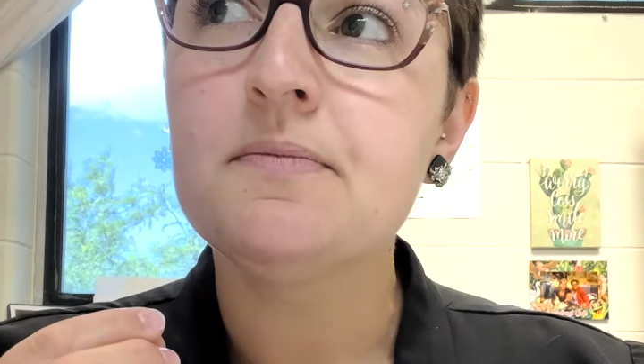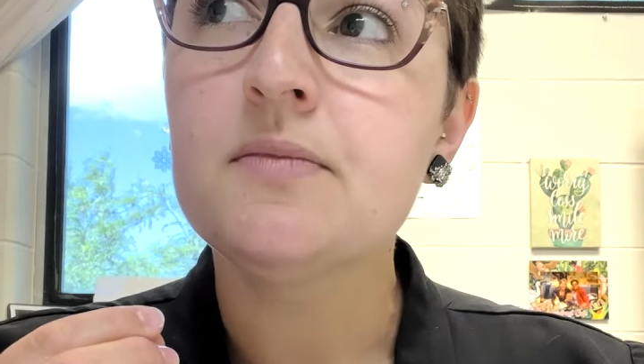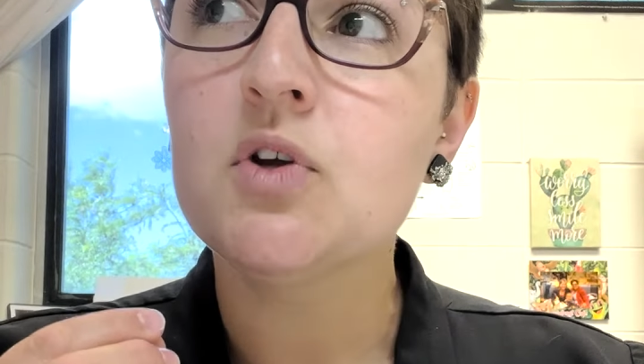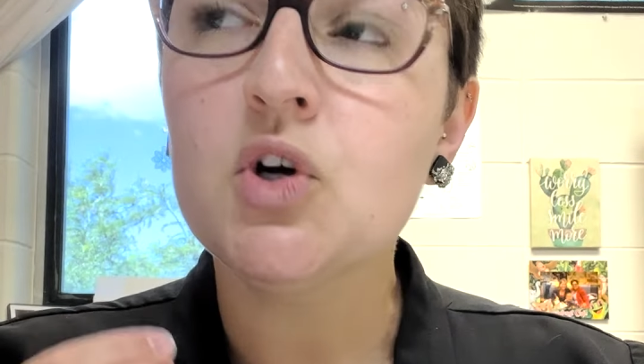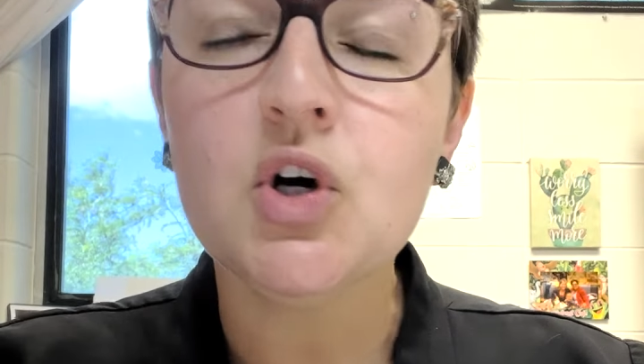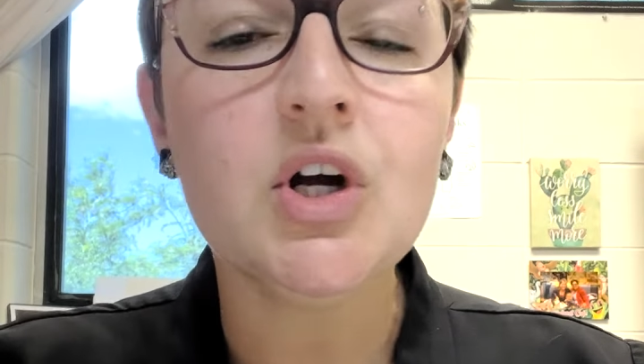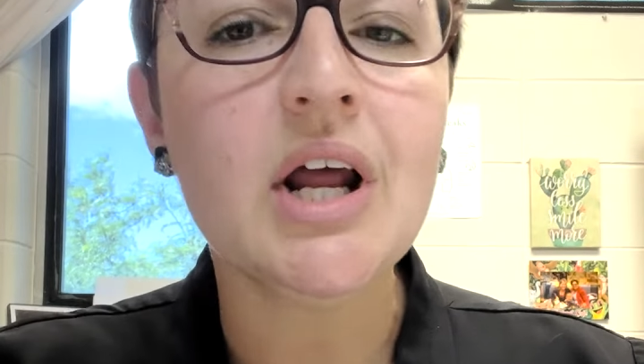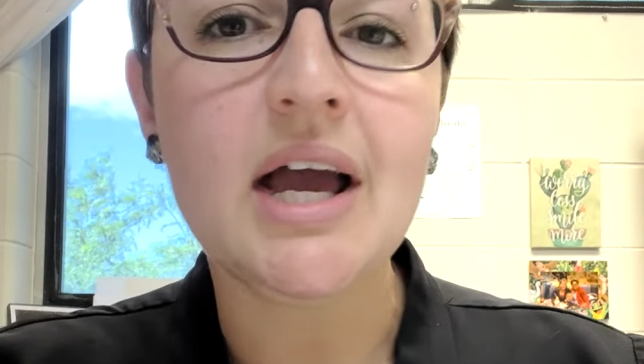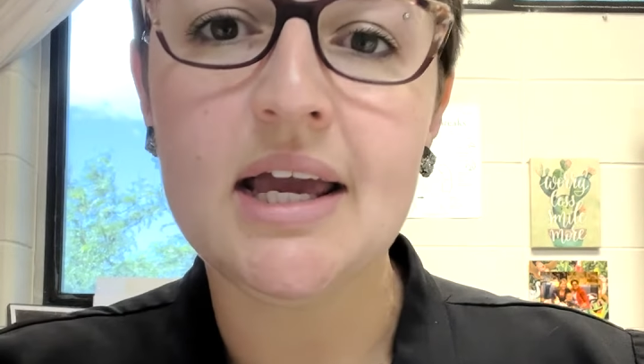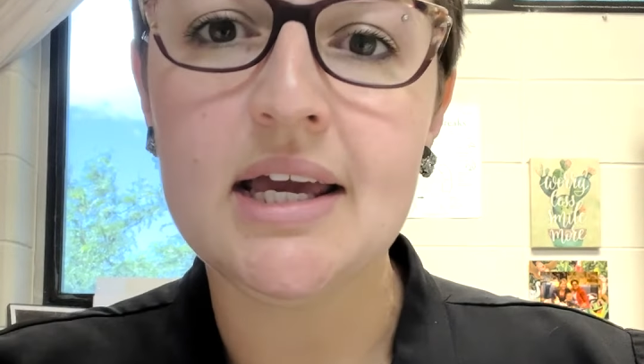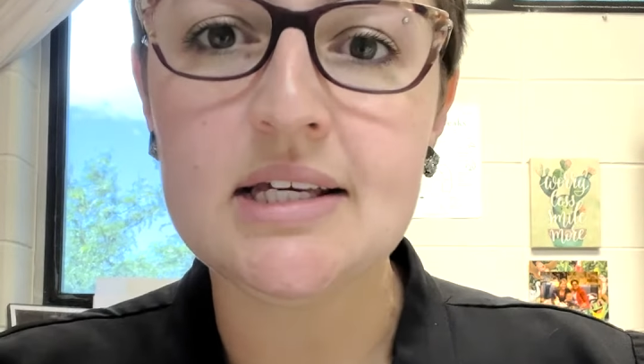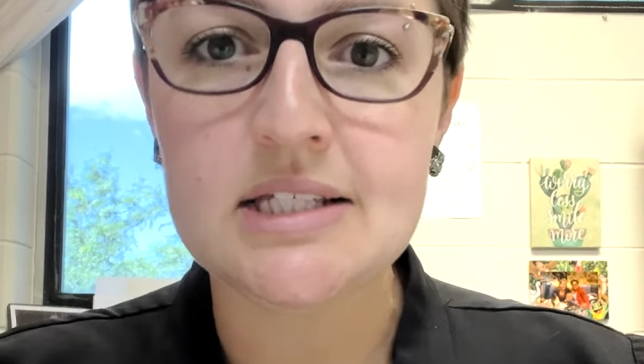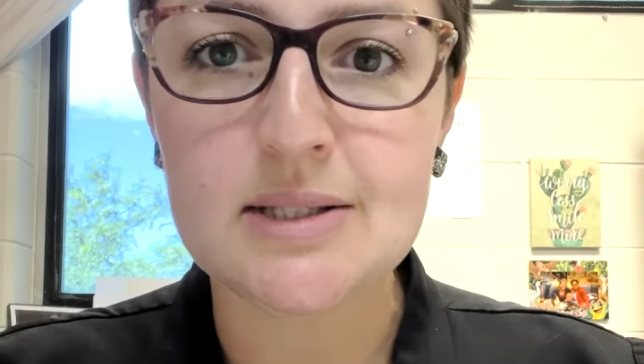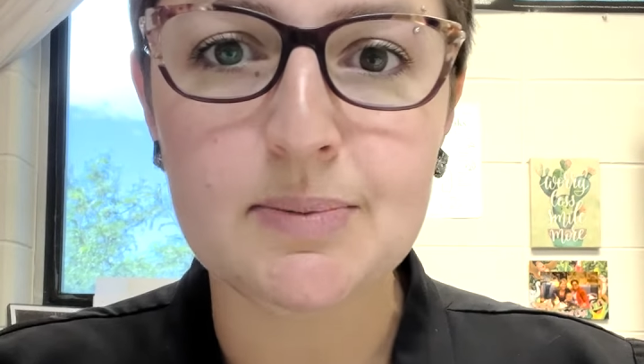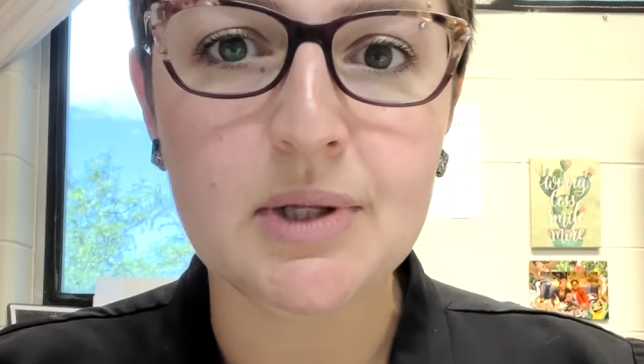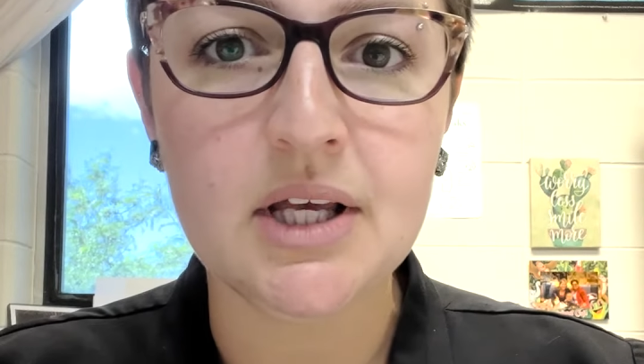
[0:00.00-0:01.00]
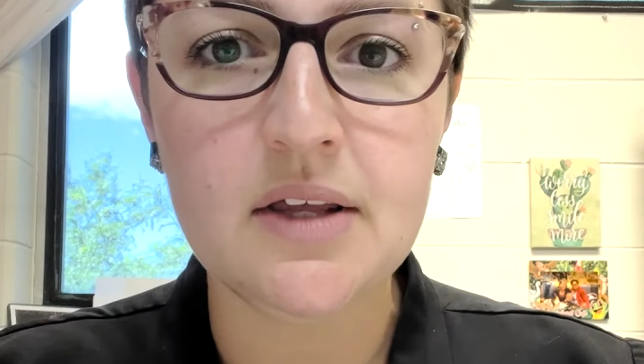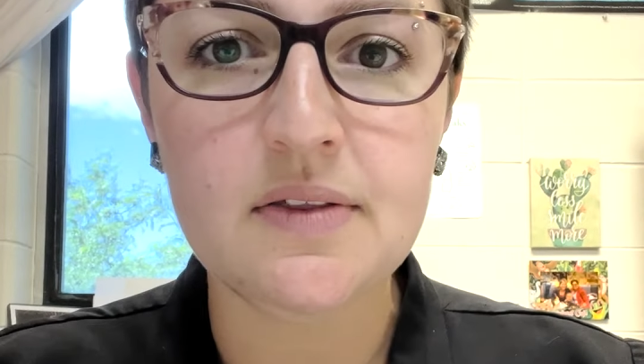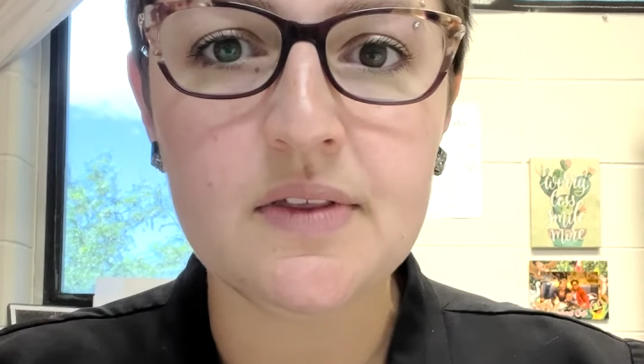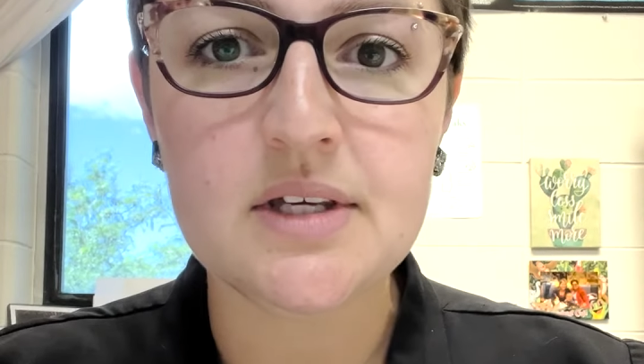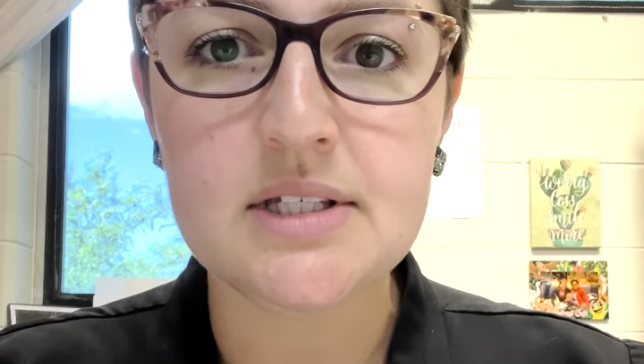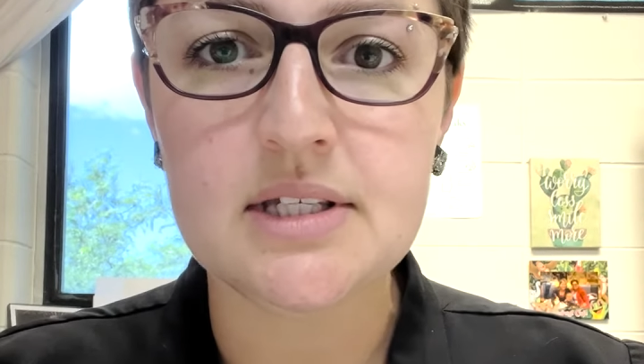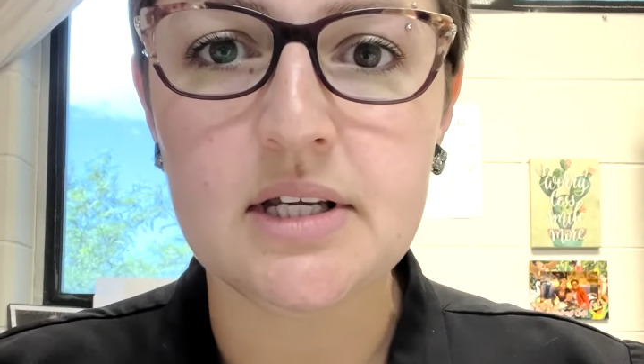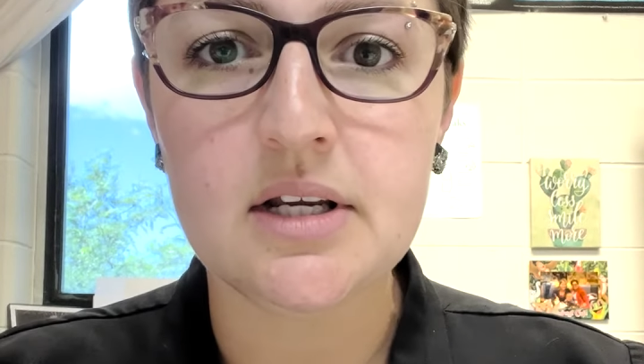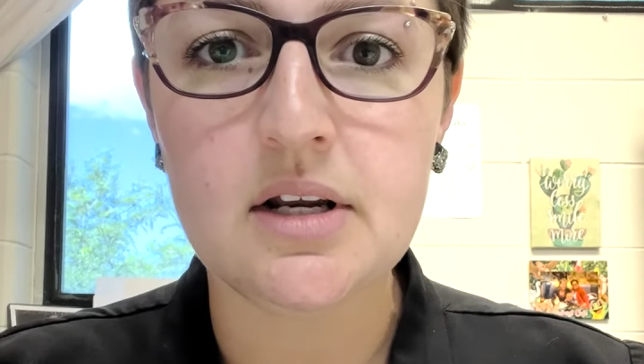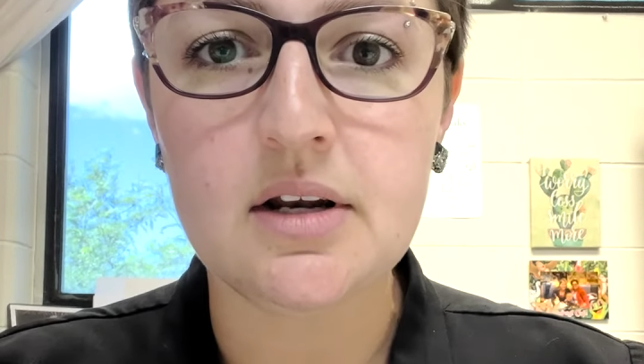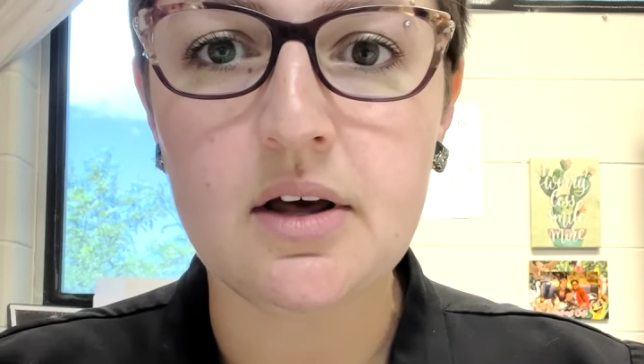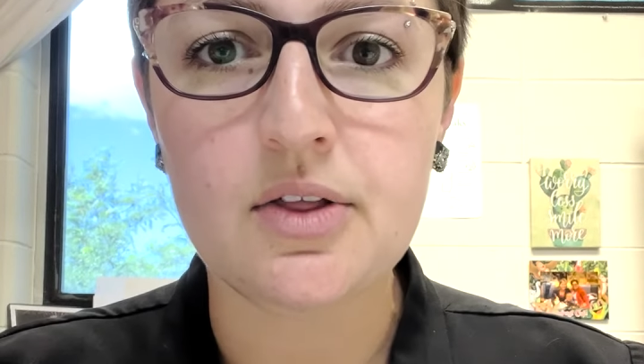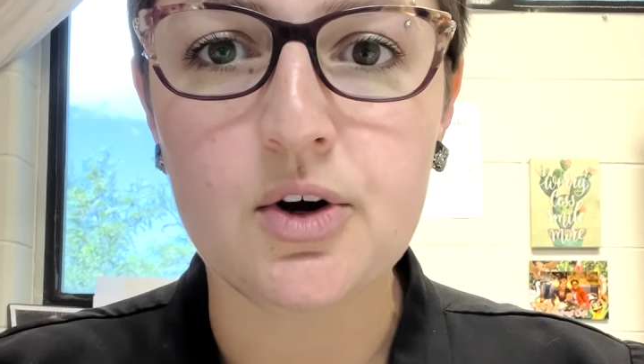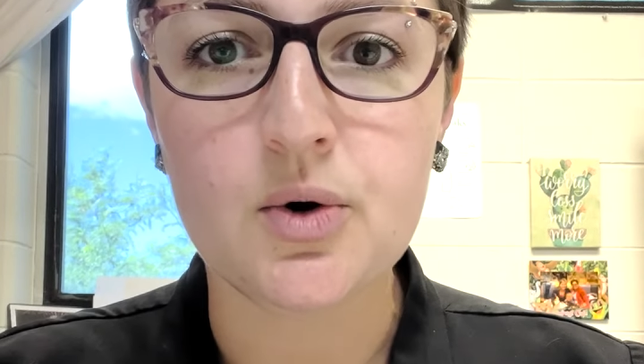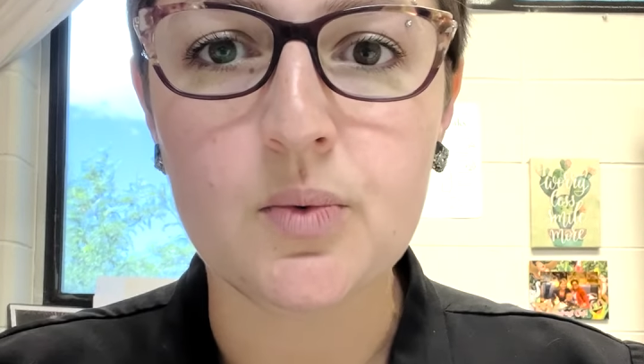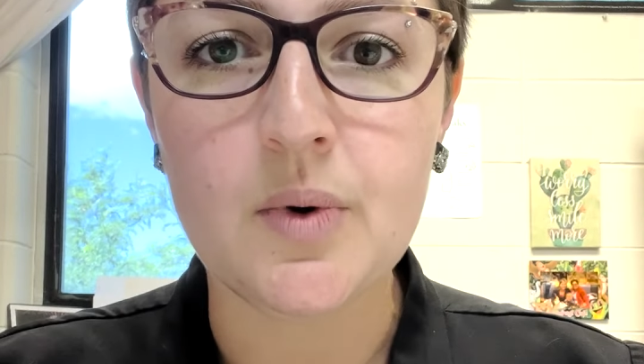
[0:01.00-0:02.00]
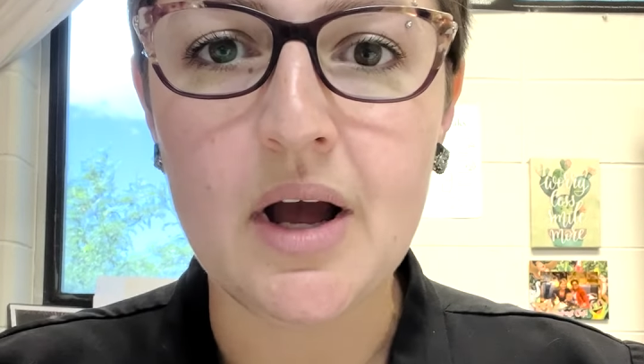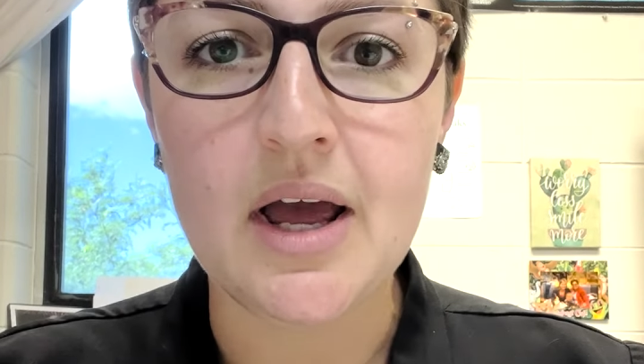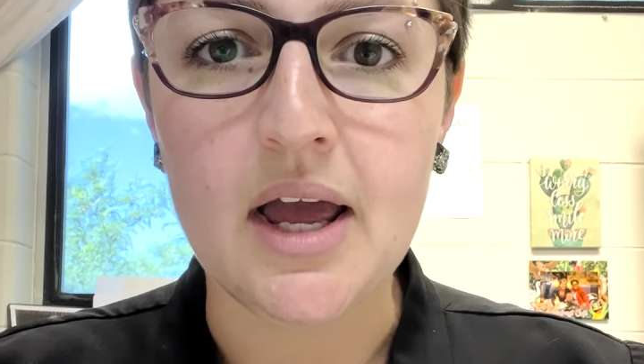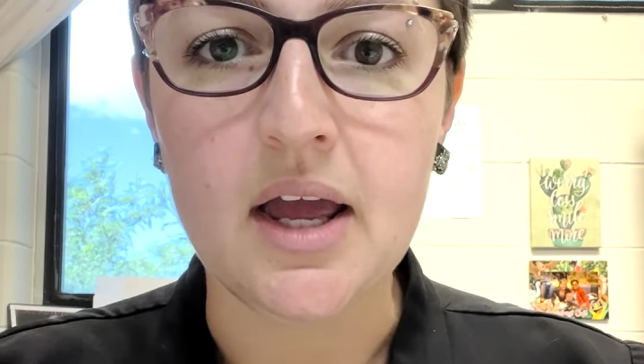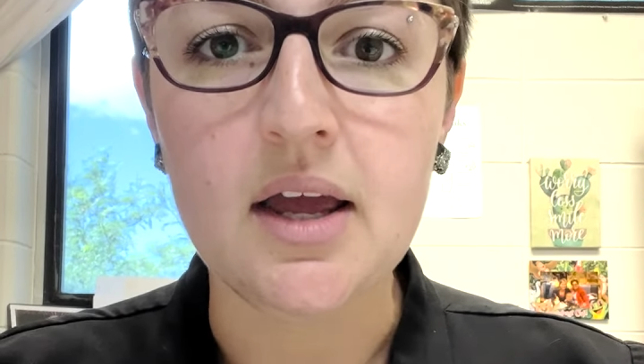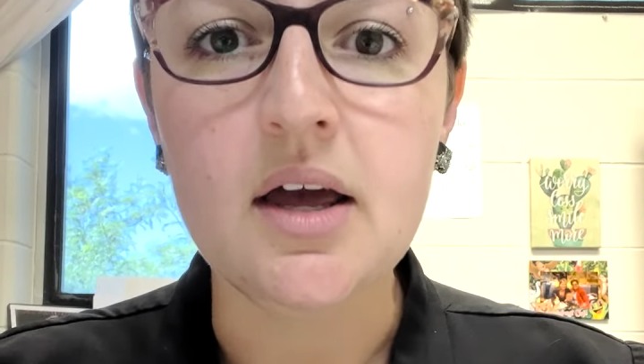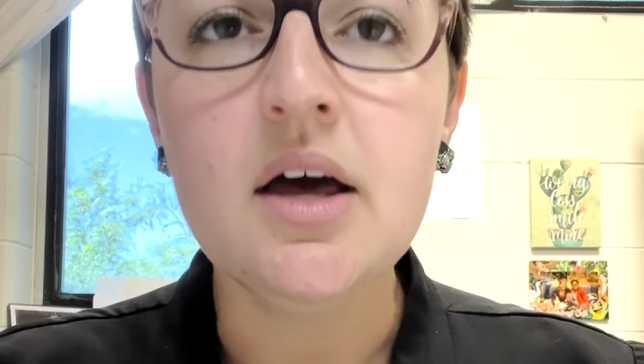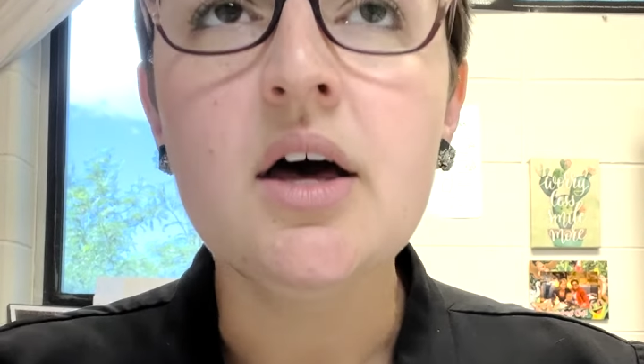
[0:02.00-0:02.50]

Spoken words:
could I explain this in another way?